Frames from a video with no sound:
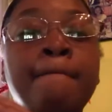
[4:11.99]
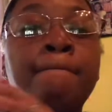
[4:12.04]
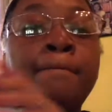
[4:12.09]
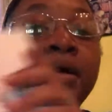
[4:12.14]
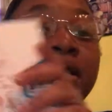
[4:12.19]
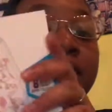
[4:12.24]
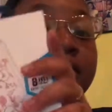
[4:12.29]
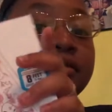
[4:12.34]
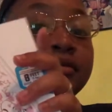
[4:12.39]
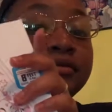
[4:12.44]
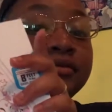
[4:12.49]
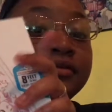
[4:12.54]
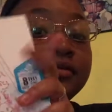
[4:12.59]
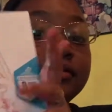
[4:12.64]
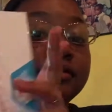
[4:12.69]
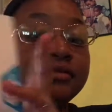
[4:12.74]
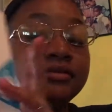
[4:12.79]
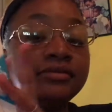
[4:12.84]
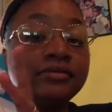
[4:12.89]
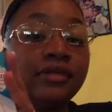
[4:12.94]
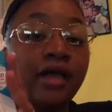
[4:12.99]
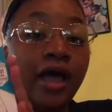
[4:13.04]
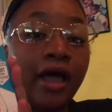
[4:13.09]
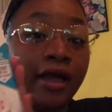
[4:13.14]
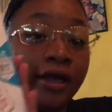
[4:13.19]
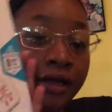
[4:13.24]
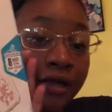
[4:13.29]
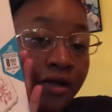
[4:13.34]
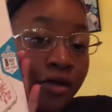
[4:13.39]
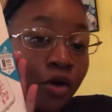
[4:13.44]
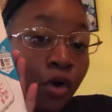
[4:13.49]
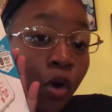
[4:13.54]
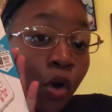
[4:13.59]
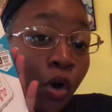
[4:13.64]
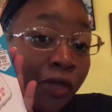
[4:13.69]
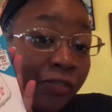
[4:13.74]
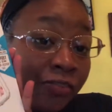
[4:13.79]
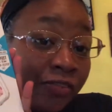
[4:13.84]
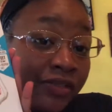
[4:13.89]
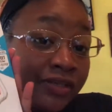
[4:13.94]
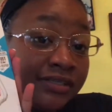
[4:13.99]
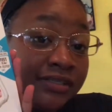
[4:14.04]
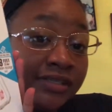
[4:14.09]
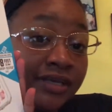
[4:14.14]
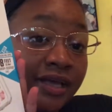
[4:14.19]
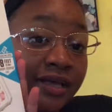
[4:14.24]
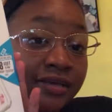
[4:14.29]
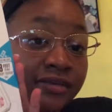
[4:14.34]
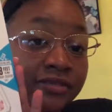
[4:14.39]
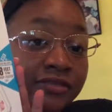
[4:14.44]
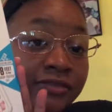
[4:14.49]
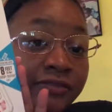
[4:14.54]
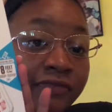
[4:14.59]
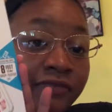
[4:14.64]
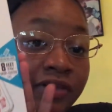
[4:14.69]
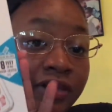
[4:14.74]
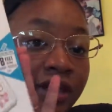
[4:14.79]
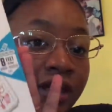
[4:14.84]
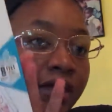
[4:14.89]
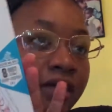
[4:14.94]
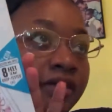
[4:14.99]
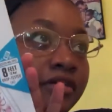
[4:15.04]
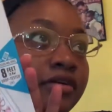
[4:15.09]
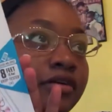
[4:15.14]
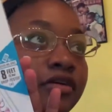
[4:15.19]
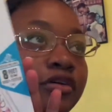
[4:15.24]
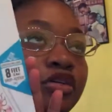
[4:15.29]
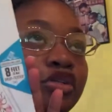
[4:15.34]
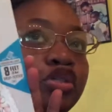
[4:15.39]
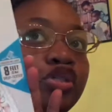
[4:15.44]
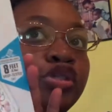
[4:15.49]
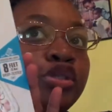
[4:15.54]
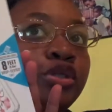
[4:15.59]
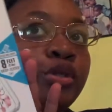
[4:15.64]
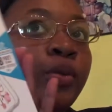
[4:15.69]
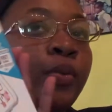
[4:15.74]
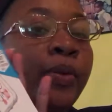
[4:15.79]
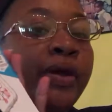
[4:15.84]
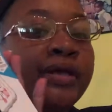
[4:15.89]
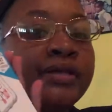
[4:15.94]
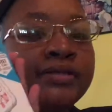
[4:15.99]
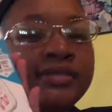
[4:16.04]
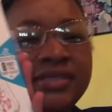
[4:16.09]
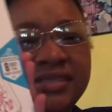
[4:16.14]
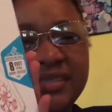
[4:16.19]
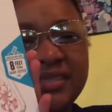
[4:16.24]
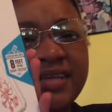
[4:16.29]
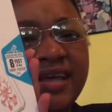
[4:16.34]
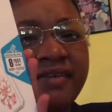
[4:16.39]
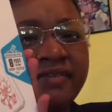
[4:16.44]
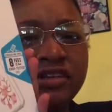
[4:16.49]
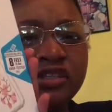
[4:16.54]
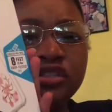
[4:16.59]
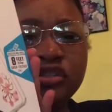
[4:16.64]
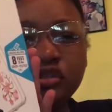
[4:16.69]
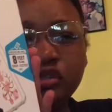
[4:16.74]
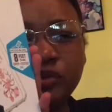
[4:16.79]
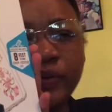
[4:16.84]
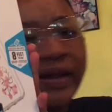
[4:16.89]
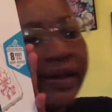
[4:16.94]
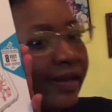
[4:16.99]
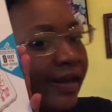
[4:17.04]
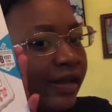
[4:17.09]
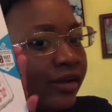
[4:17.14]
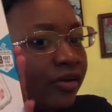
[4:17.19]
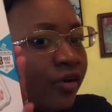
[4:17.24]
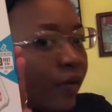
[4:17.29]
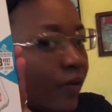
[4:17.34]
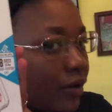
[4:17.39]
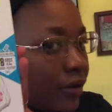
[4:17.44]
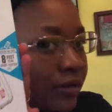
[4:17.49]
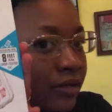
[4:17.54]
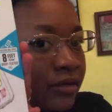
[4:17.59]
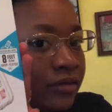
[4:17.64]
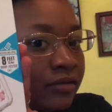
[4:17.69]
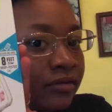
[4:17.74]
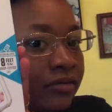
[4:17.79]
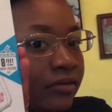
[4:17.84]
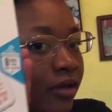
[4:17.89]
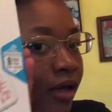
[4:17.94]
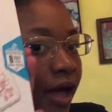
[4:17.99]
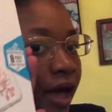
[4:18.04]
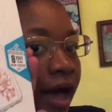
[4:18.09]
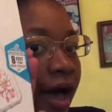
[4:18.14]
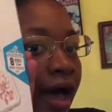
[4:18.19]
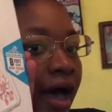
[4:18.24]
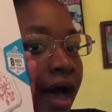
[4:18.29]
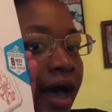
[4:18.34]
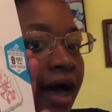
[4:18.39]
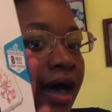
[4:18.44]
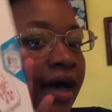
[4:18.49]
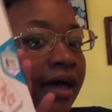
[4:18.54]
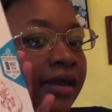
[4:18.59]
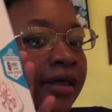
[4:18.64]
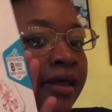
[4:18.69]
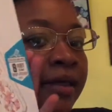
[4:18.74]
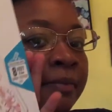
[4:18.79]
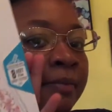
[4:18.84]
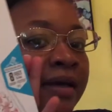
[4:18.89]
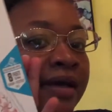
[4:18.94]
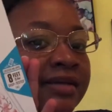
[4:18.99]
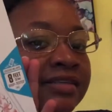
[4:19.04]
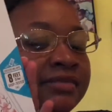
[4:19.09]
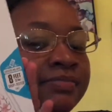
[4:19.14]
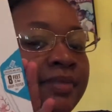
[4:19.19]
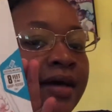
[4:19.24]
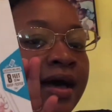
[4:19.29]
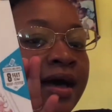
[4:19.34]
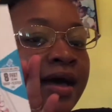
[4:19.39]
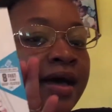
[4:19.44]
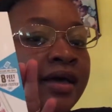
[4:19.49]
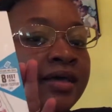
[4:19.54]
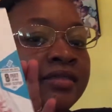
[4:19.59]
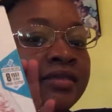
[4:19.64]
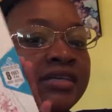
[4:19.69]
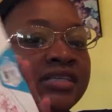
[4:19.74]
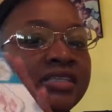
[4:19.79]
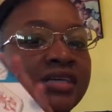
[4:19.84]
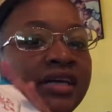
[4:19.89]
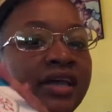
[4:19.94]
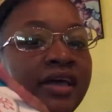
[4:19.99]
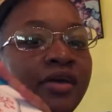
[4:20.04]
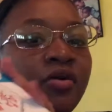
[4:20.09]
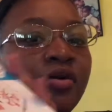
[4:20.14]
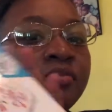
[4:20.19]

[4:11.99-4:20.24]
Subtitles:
But I got this case for like $27-$28, and in Best Buy these are like